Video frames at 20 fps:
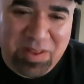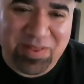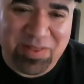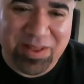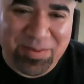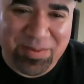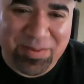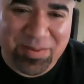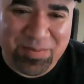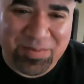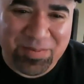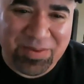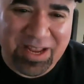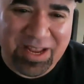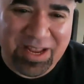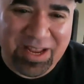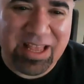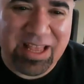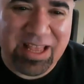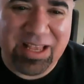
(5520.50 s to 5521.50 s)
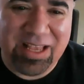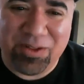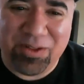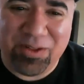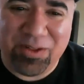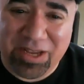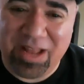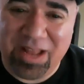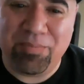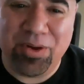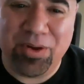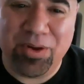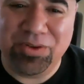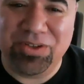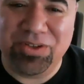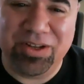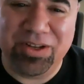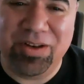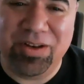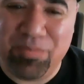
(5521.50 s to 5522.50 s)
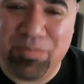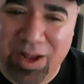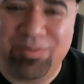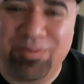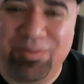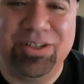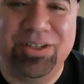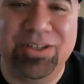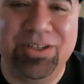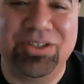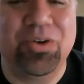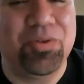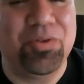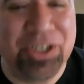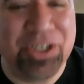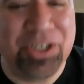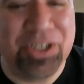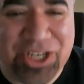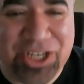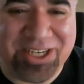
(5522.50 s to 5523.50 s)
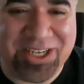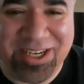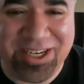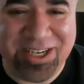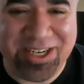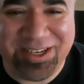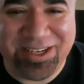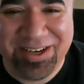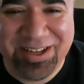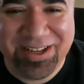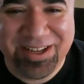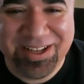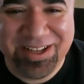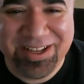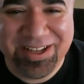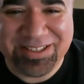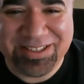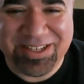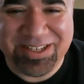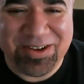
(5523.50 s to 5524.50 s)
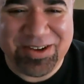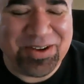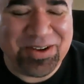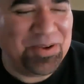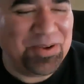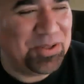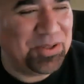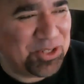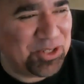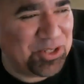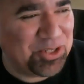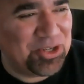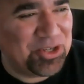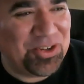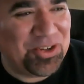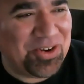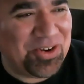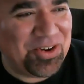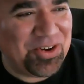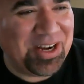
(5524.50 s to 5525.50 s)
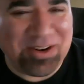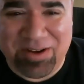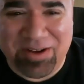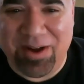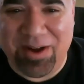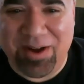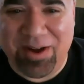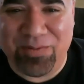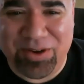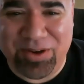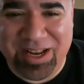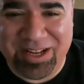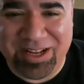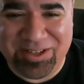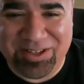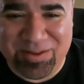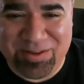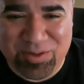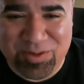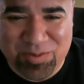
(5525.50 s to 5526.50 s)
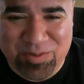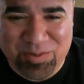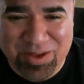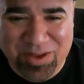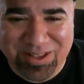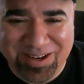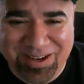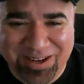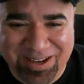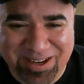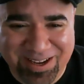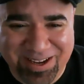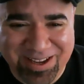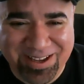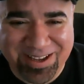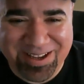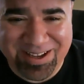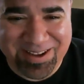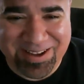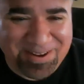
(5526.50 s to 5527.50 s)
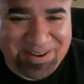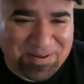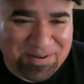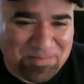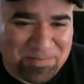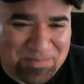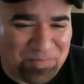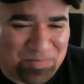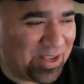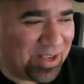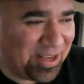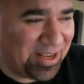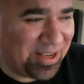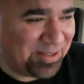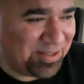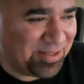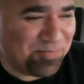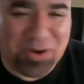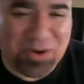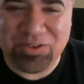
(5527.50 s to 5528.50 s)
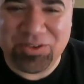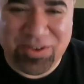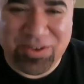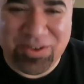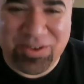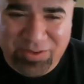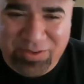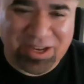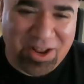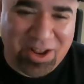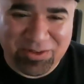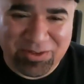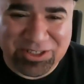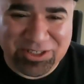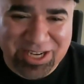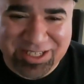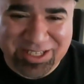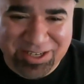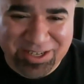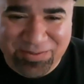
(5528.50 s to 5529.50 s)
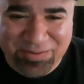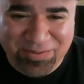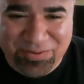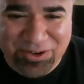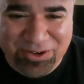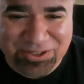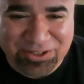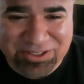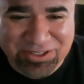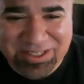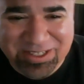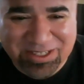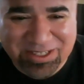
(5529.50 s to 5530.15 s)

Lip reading: them, and they either get posted and published or rejected. So it was a good training ground for getting some humility, because most of it got rejected at first.